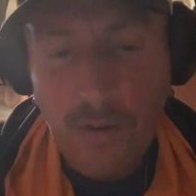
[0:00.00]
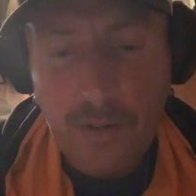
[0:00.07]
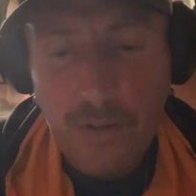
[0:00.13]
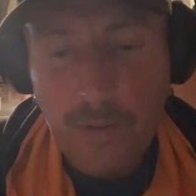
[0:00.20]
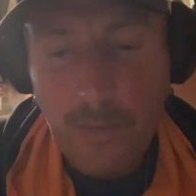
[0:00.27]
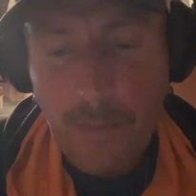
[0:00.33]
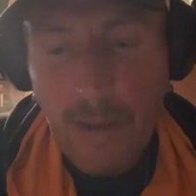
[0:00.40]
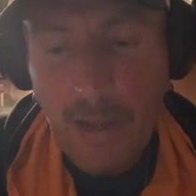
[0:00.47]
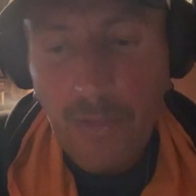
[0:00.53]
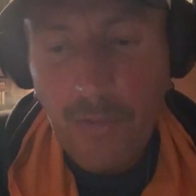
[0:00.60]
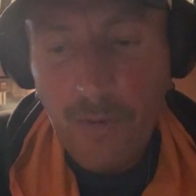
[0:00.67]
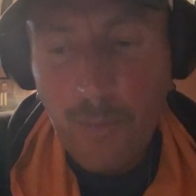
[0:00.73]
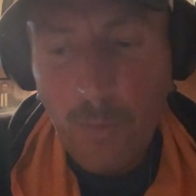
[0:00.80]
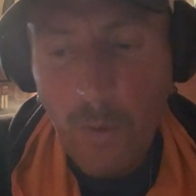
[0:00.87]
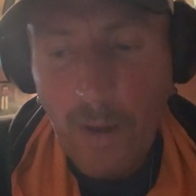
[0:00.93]
her into the
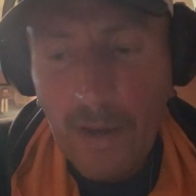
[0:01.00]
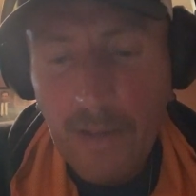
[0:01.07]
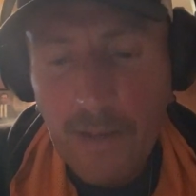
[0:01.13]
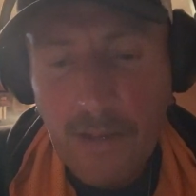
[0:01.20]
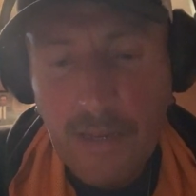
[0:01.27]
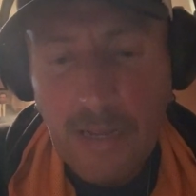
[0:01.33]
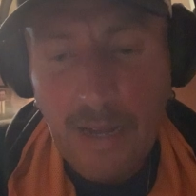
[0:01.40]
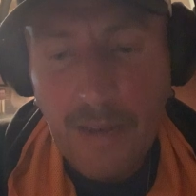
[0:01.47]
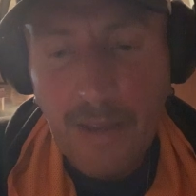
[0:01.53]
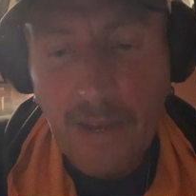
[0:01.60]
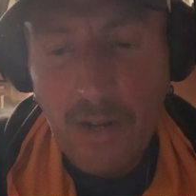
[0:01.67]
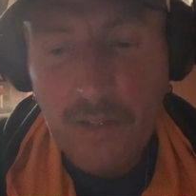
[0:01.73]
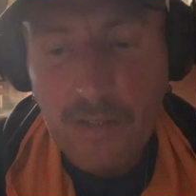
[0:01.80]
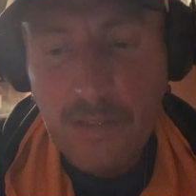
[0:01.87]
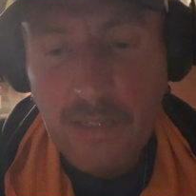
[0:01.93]
bathroom, waited. He got down
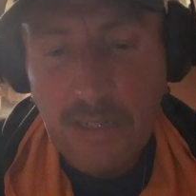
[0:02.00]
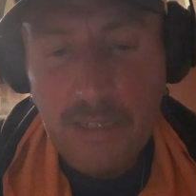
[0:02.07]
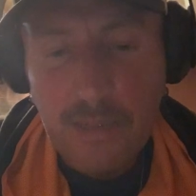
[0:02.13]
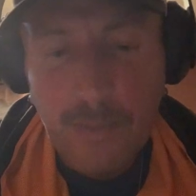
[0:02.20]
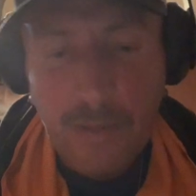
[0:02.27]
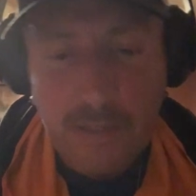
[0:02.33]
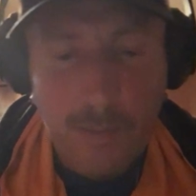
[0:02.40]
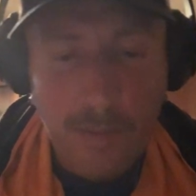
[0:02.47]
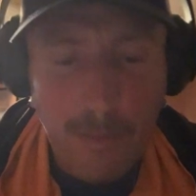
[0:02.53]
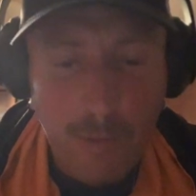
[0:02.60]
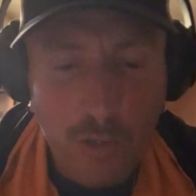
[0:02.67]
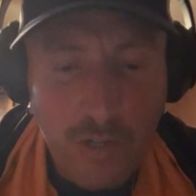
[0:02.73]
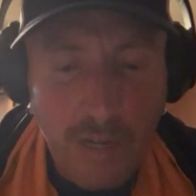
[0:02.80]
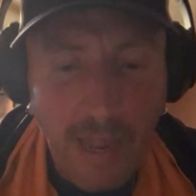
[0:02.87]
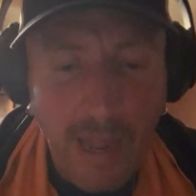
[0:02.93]
on his knees, pencil paper.
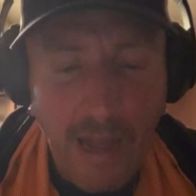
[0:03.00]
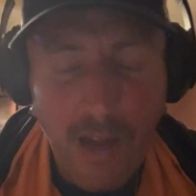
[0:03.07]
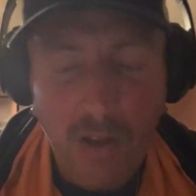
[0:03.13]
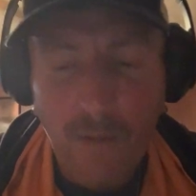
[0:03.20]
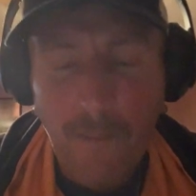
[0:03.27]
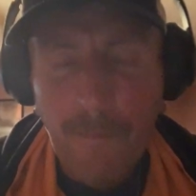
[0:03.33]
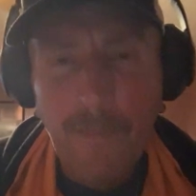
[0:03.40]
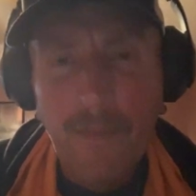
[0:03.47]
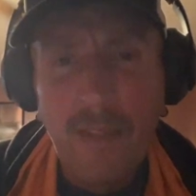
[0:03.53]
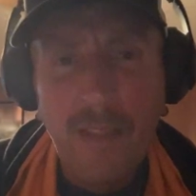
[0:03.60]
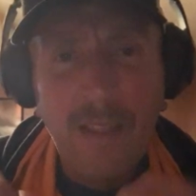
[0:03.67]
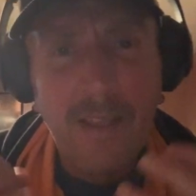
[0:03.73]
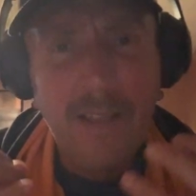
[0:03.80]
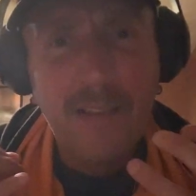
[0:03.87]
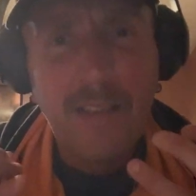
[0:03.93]
Look how
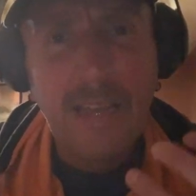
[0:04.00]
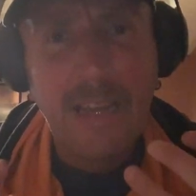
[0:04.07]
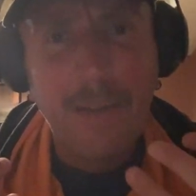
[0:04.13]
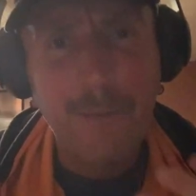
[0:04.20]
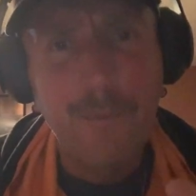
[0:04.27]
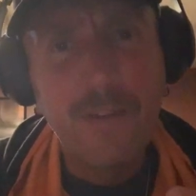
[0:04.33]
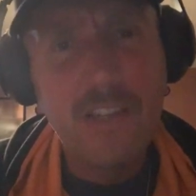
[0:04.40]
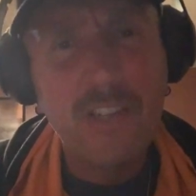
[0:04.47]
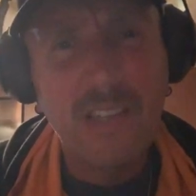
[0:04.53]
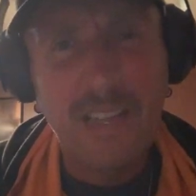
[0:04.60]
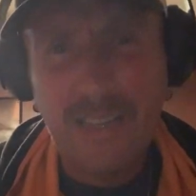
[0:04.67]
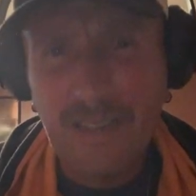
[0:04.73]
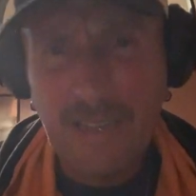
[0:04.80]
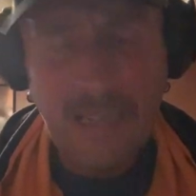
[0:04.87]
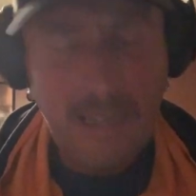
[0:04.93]
like a fish,
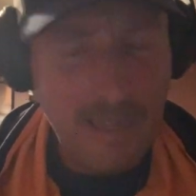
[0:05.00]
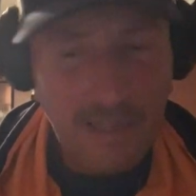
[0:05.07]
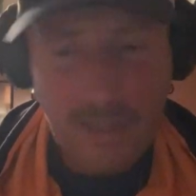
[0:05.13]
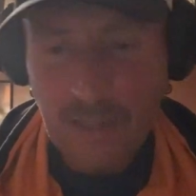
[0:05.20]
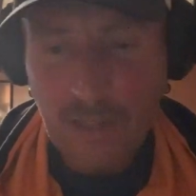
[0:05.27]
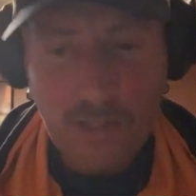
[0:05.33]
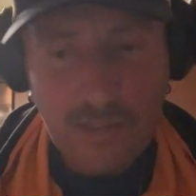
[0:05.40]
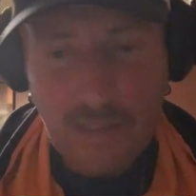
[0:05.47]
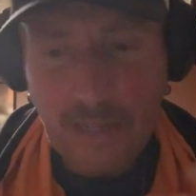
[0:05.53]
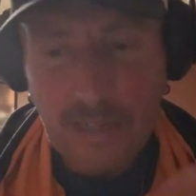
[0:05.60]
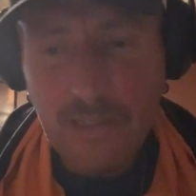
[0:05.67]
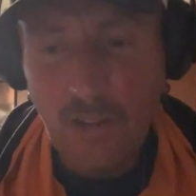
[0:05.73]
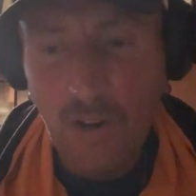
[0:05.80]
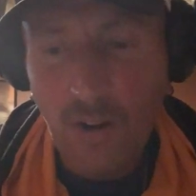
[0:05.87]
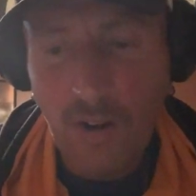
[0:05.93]
like he looks like
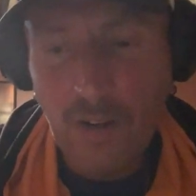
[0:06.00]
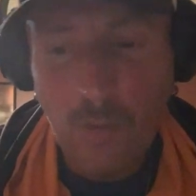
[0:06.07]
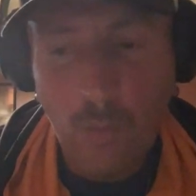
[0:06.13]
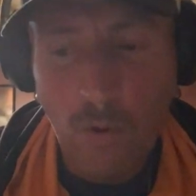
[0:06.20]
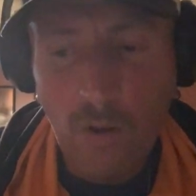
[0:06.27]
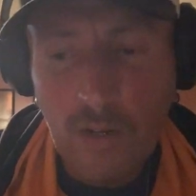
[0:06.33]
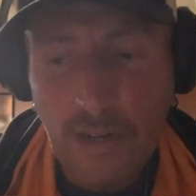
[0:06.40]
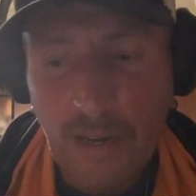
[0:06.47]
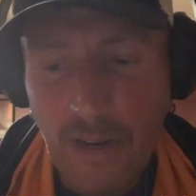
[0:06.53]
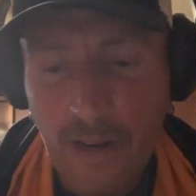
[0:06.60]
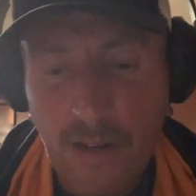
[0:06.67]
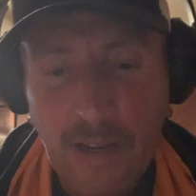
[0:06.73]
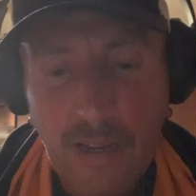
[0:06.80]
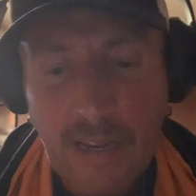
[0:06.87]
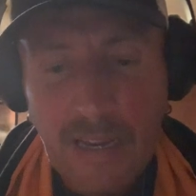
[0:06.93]
he's hard at work
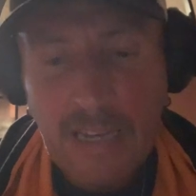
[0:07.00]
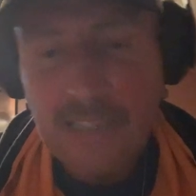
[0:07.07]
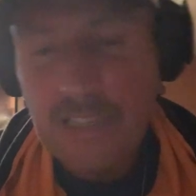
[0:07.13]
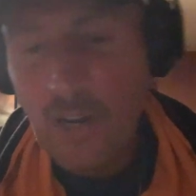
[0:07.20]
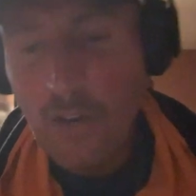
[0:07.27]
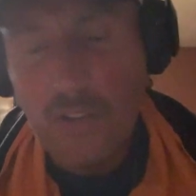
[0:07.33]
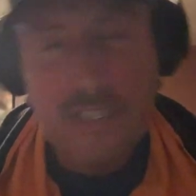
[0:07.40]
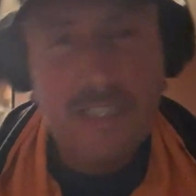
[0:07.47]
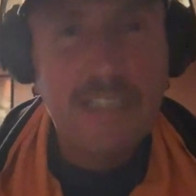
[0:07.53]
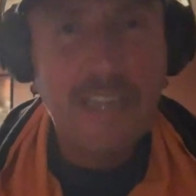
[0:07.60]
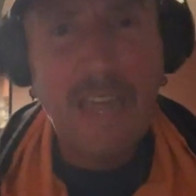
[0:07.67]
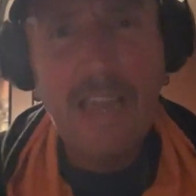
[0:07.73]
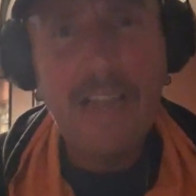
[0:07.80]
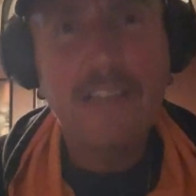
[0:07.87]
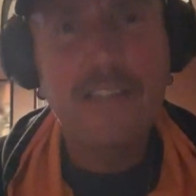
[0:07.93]
here. He's got all these
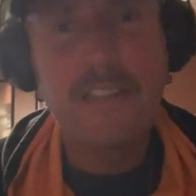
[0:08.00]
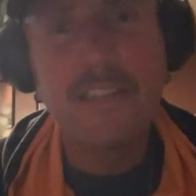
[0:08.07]
dates,